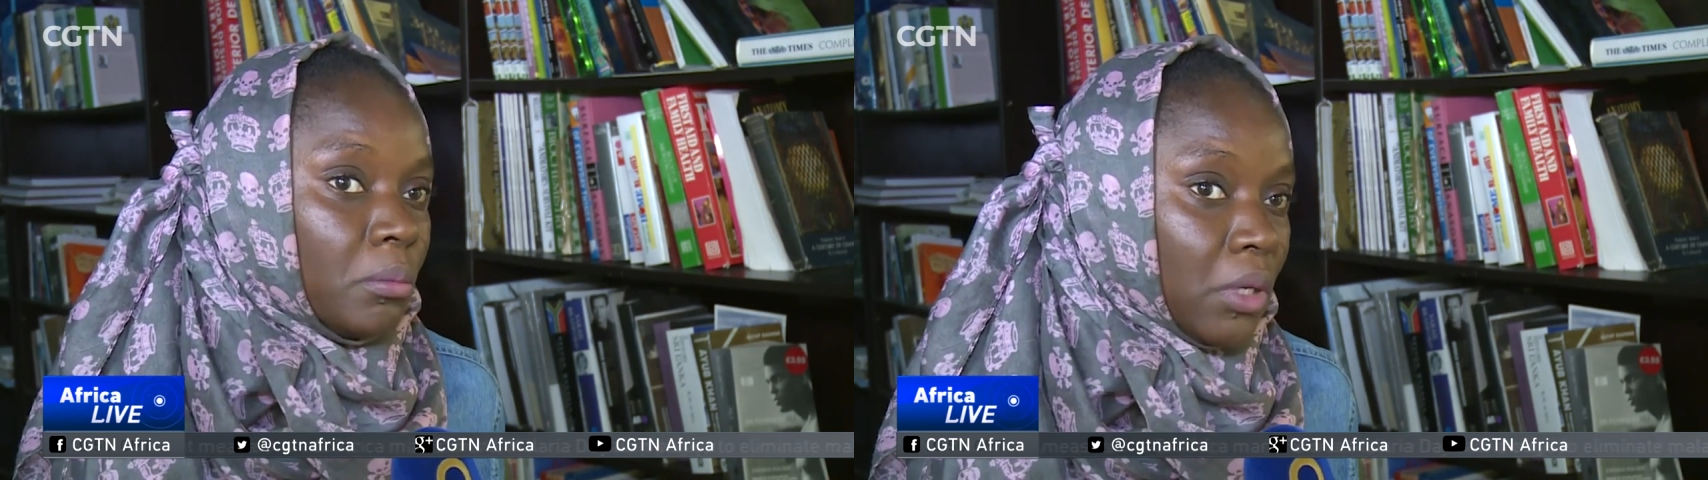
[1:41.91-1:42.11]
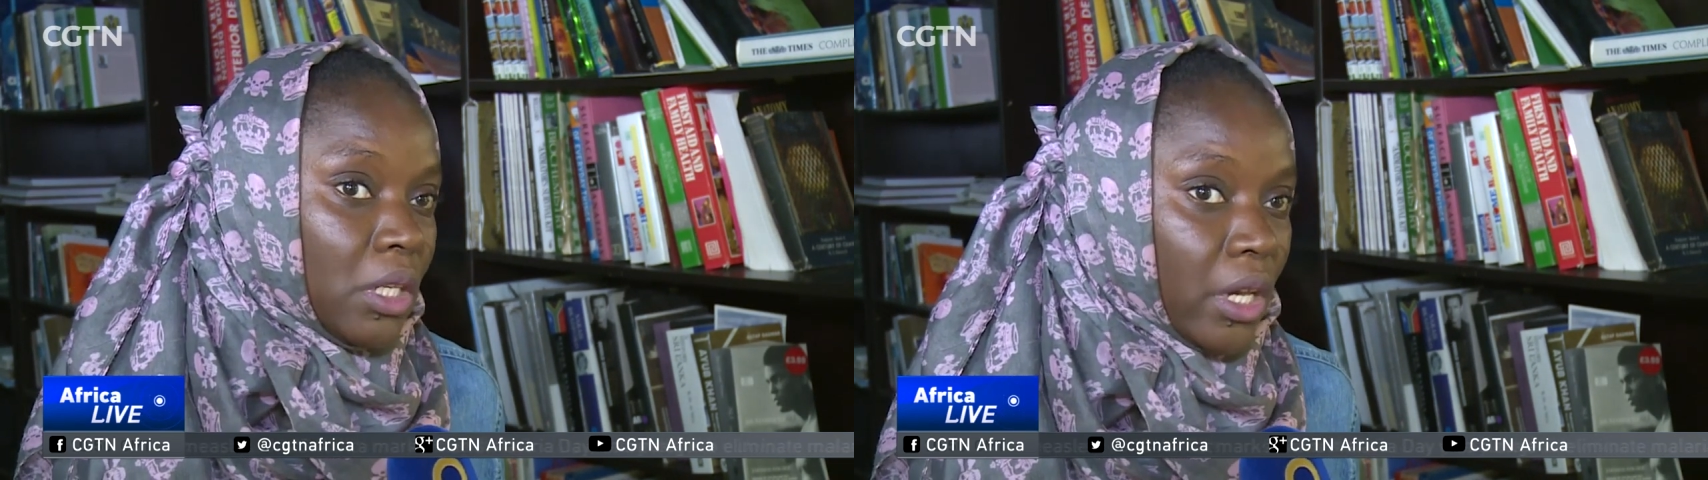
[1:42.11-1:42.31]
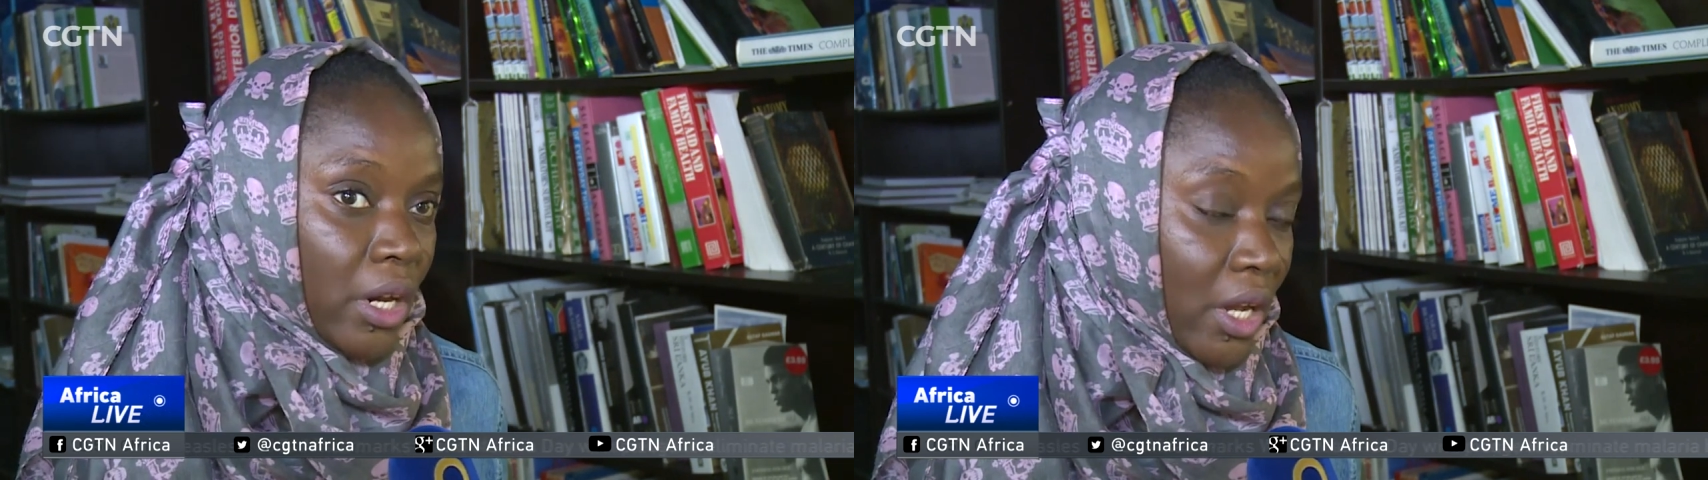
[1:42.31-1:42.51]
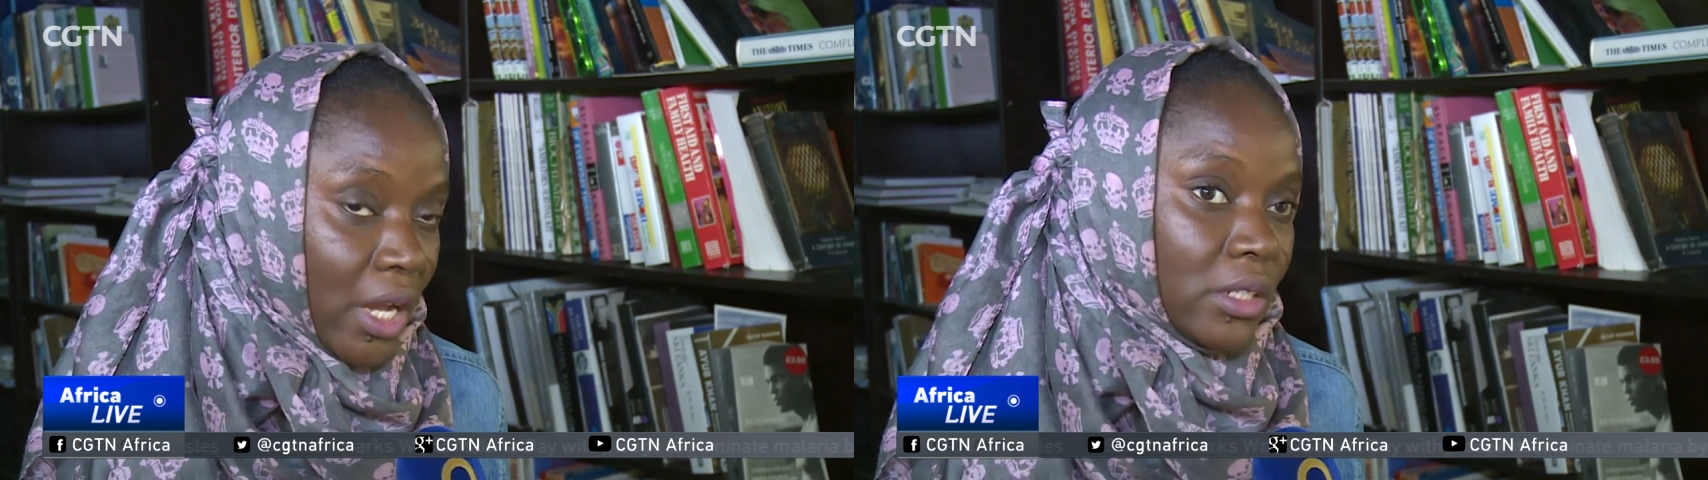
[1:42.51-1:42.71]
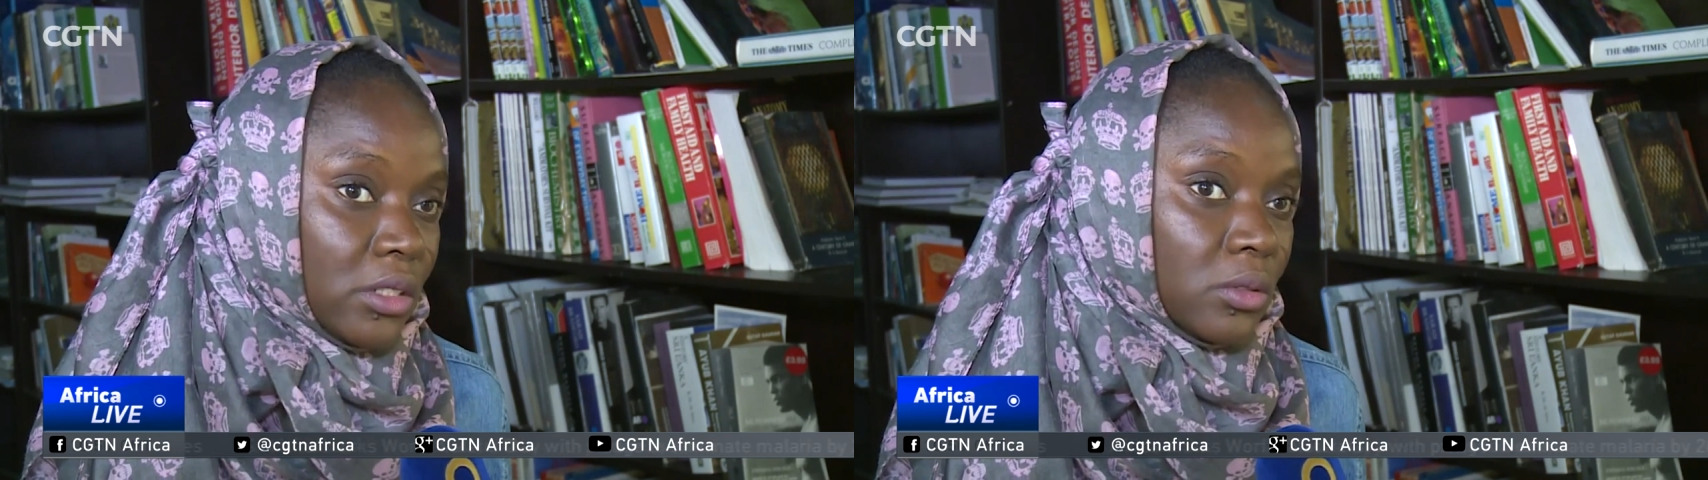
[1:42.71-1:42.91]
media
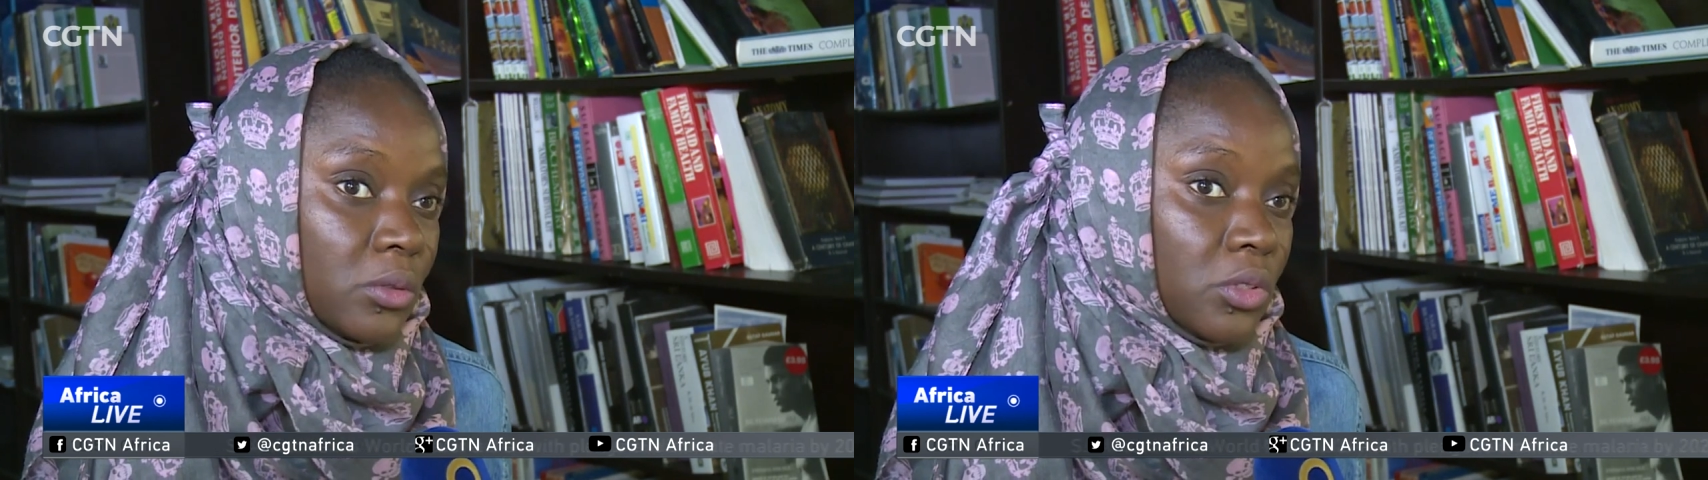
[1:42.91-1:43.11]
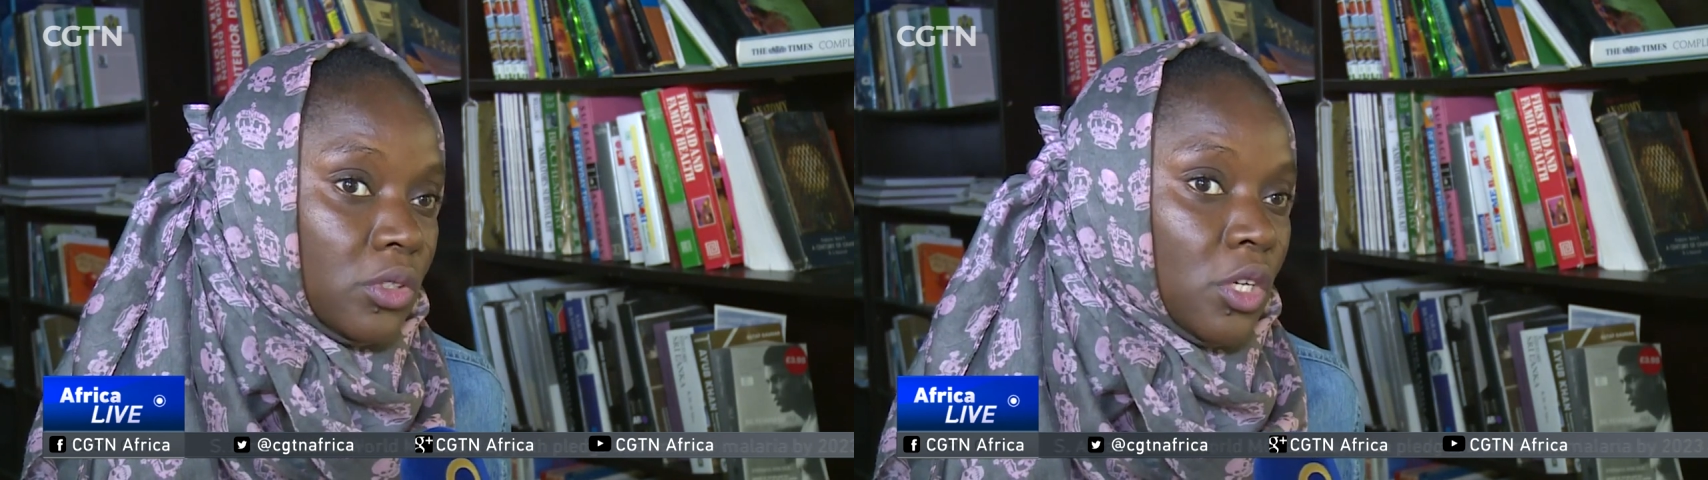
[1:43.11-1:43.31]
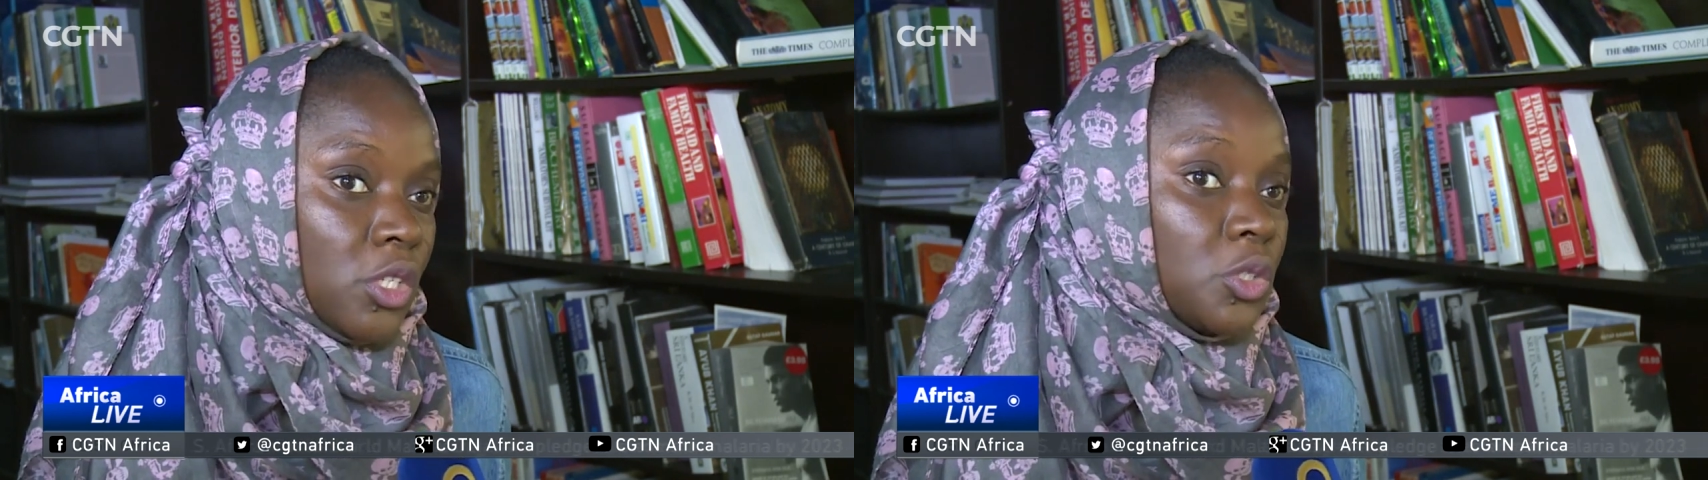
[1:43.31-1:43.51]
handles,